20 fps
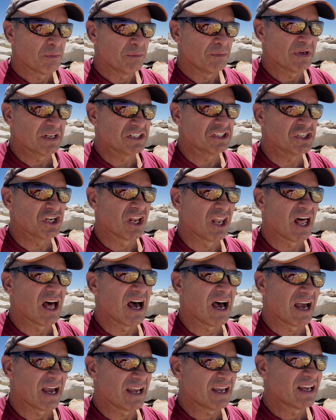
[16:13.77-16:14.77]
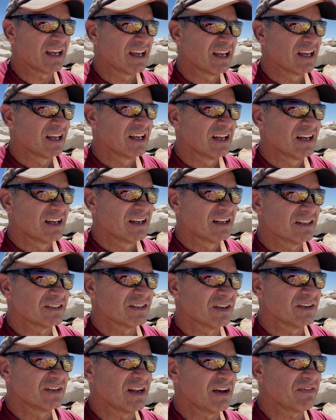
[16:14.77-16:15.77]
mid-July,
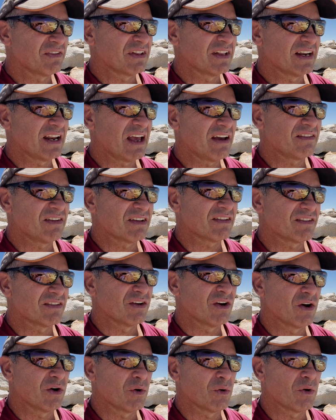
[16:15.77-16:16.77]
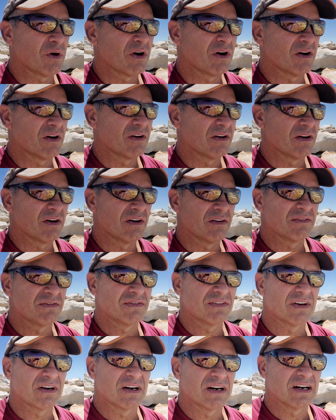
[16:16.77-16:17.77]
so definitely the heaviest snow
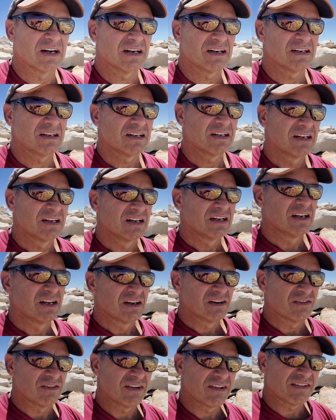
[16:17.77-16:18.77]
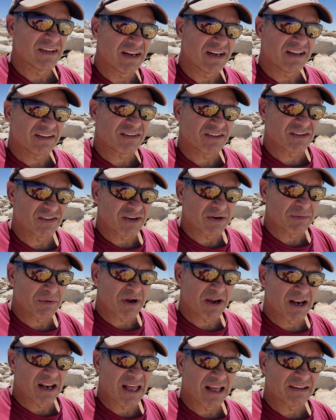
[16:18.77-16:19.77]
of recent history,
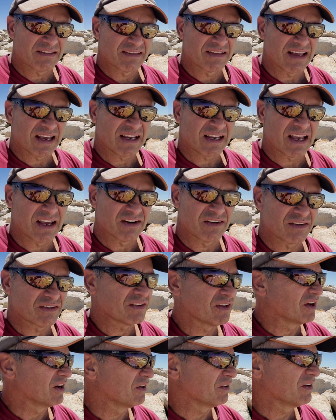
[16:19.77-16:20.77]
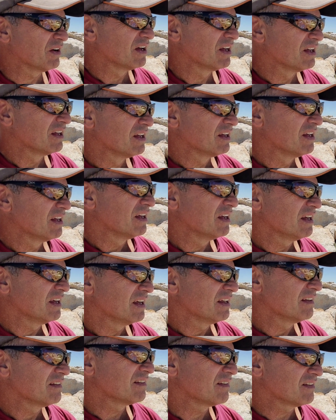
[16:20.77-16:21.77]
probably the last decade or so.
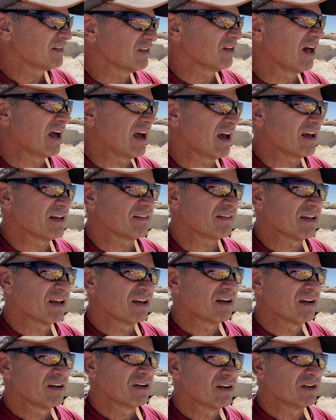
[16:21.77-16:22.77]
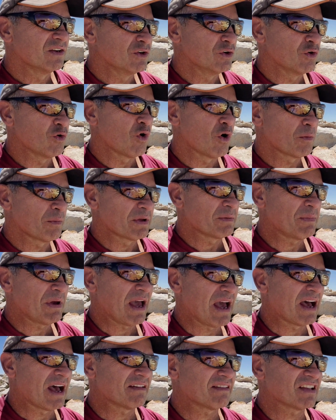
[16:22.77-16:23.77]
It still has New Army
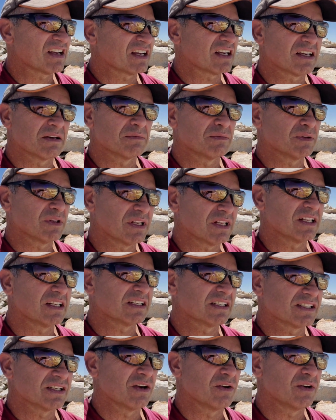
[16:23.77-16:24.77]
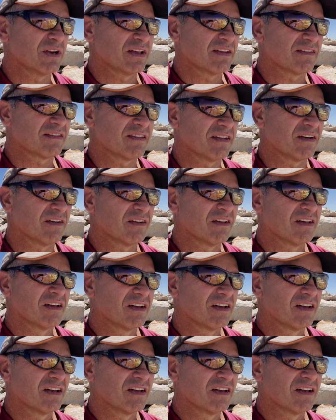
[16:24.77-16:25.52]
Pass completely snowed in still.